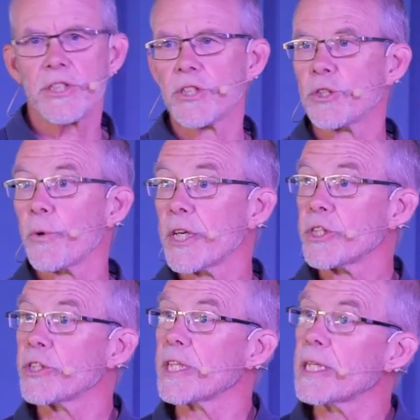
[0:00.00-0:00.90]

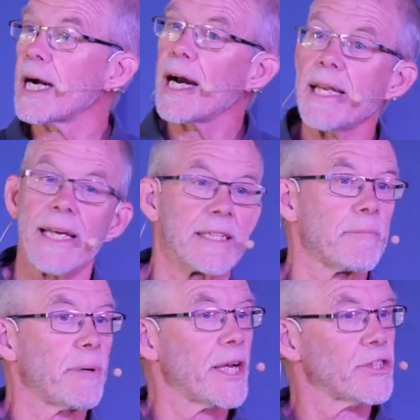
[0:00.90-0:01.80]
situation that God had
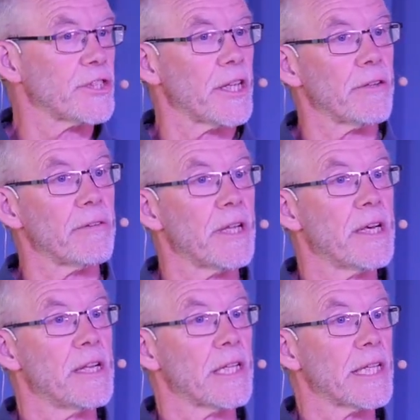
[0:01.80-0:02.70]
compassion on
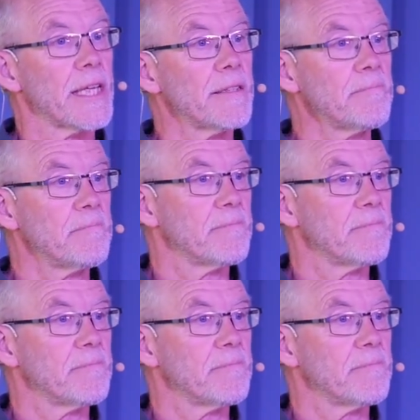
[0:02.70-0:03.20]
Leah